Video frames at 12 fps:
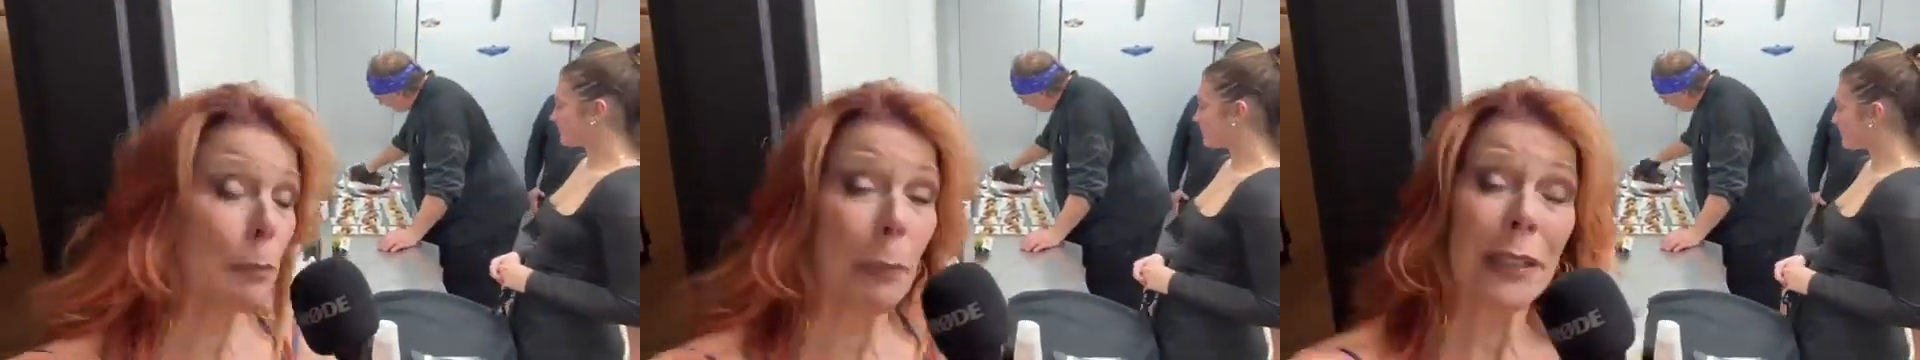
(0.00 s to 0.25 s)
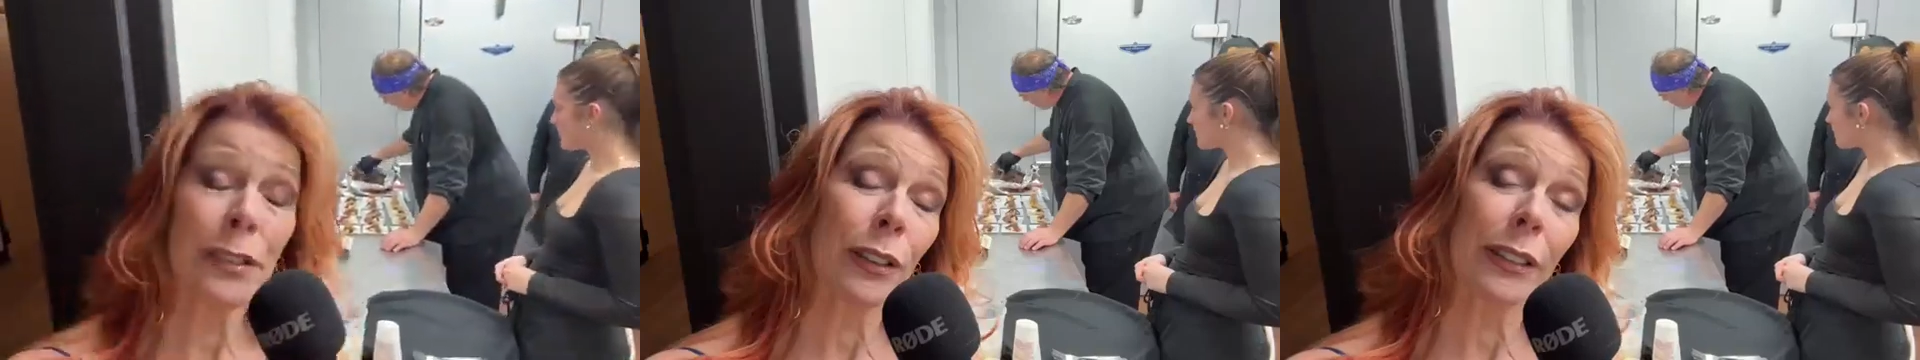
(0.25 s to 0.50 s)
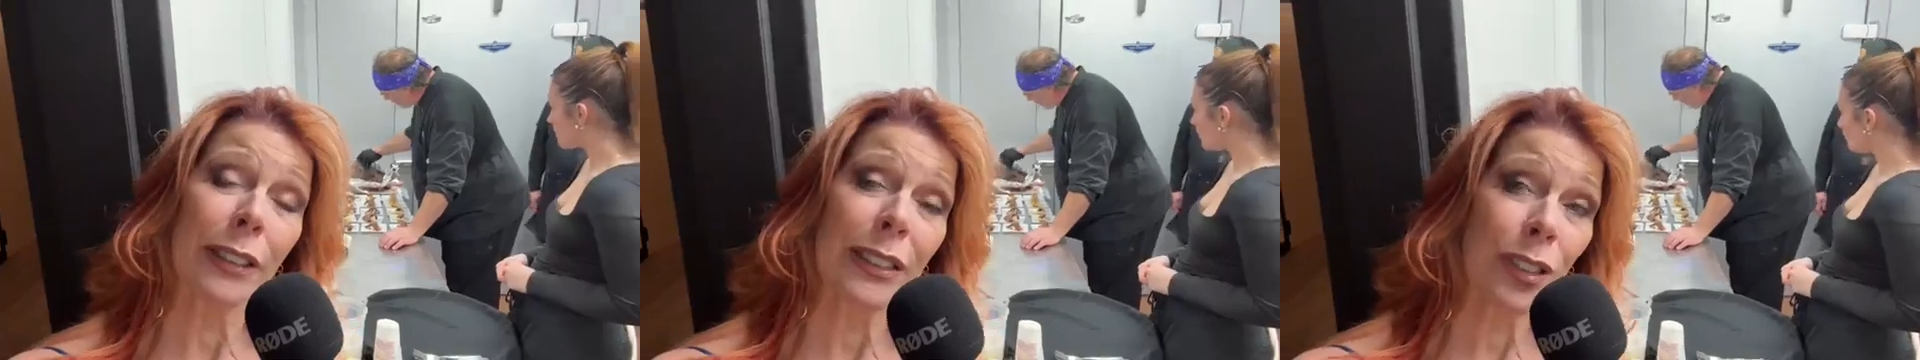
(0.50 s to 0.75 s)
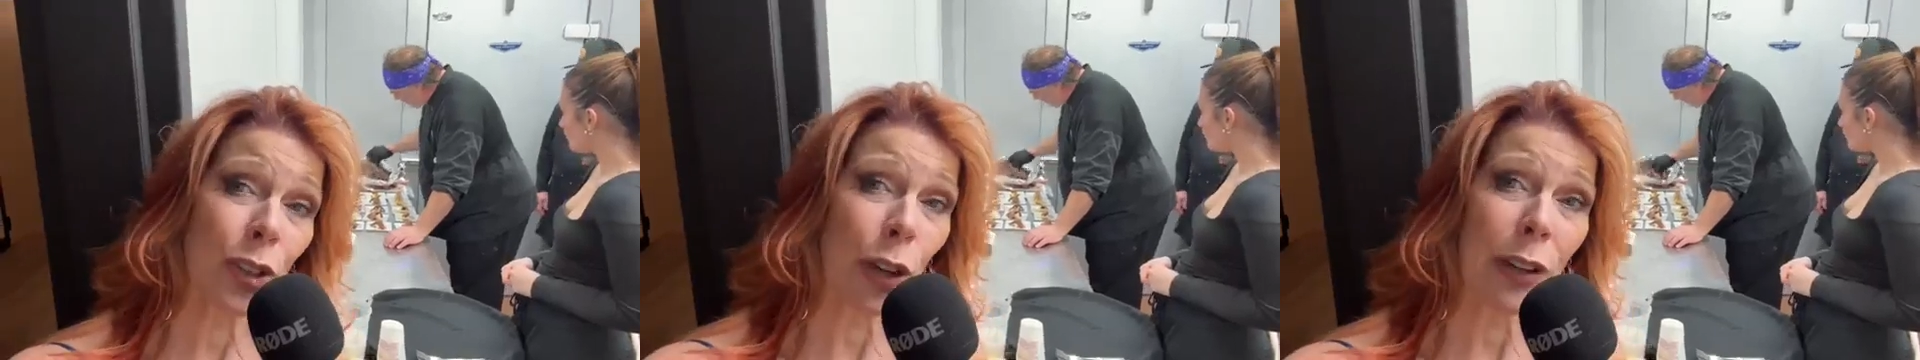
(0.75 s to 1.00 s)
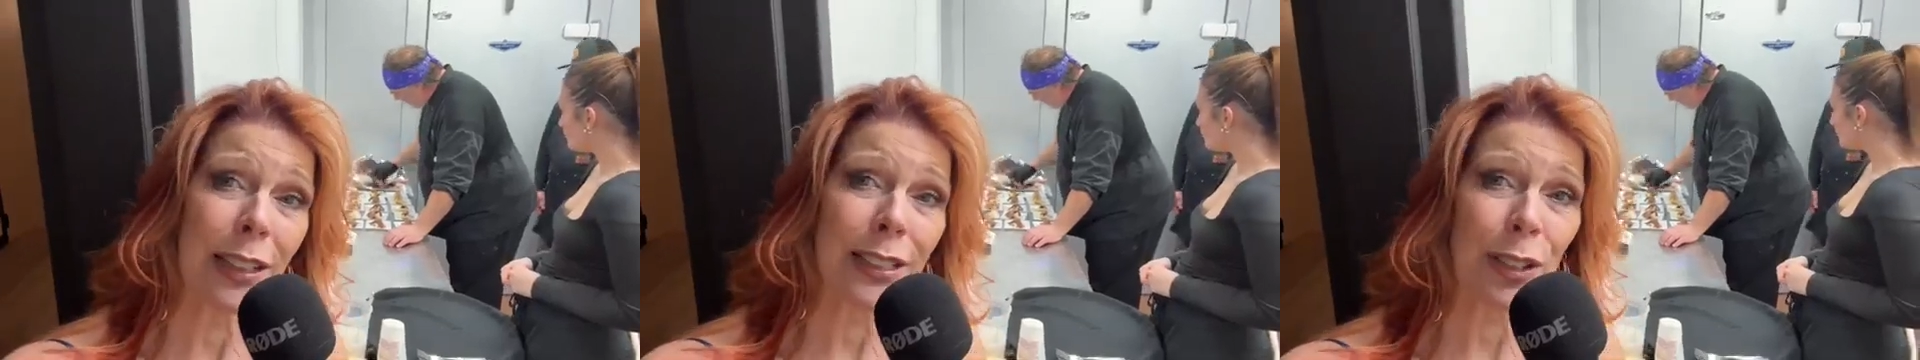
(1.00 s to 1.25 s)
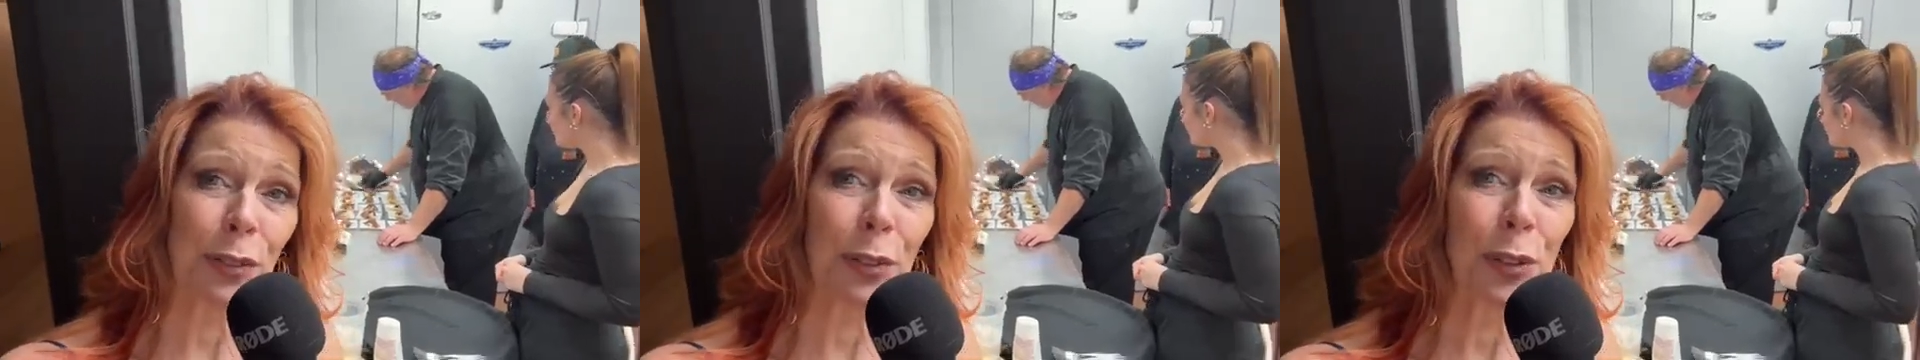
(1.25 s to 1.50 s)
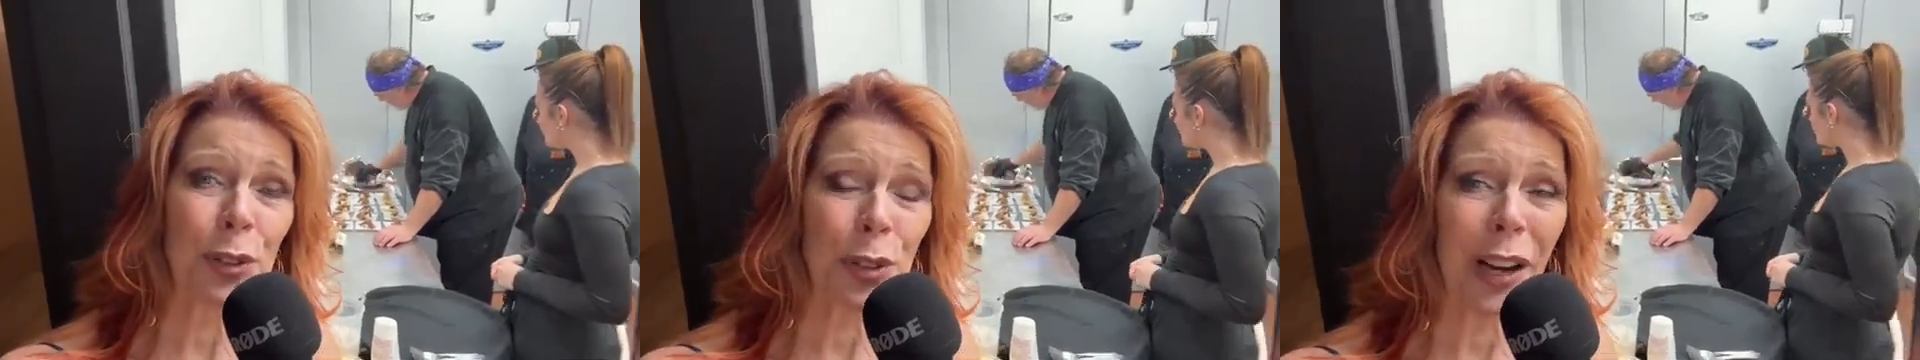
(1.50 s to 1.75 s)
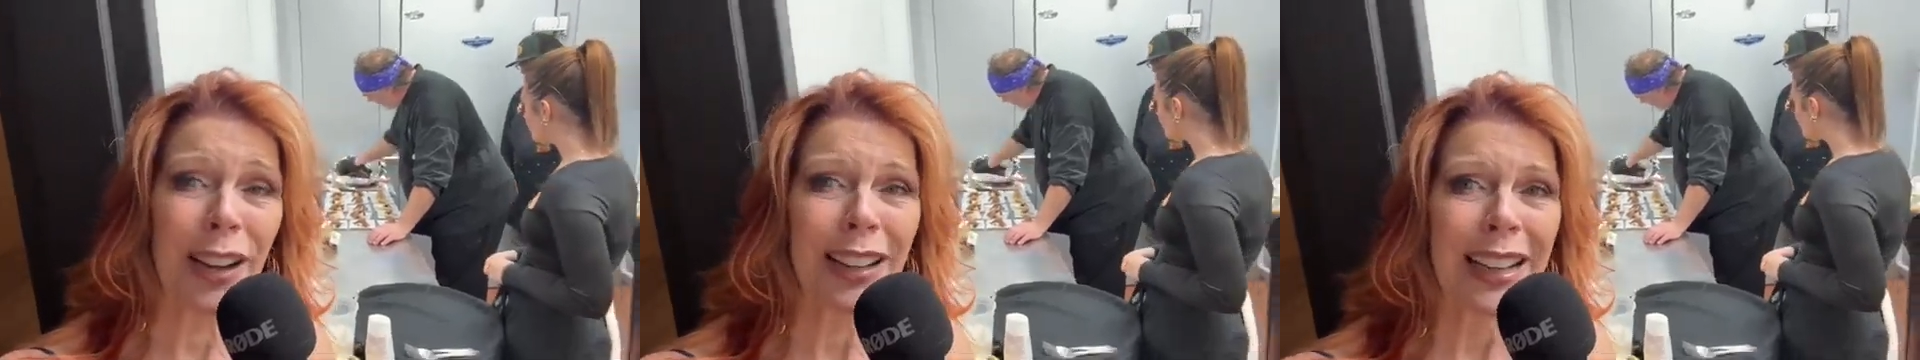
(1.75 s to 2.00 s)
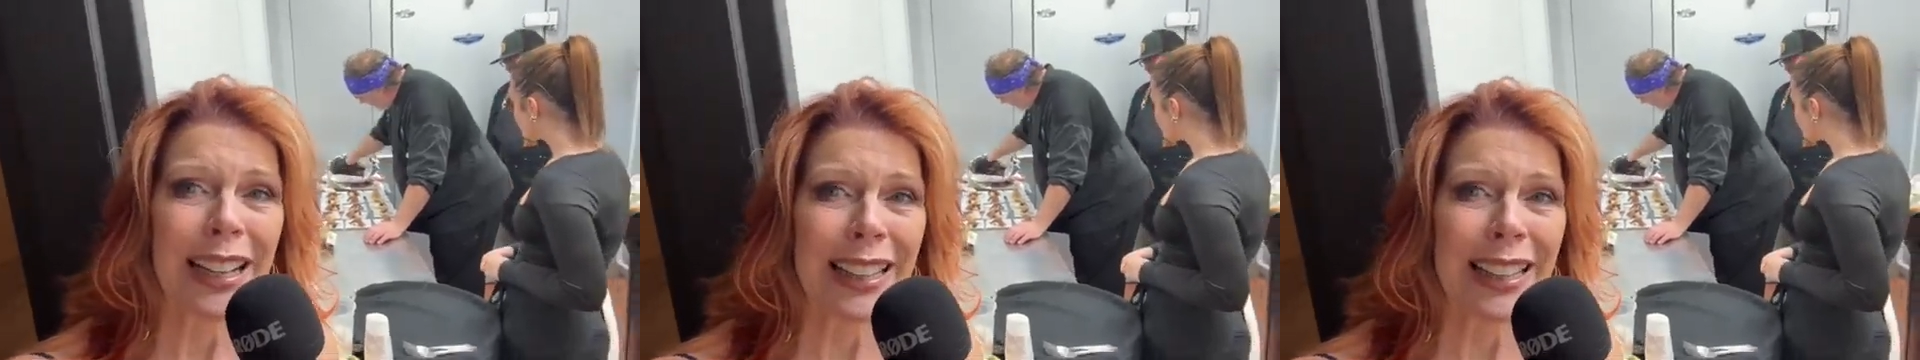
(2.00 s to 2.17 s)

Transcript: basically started as a food truck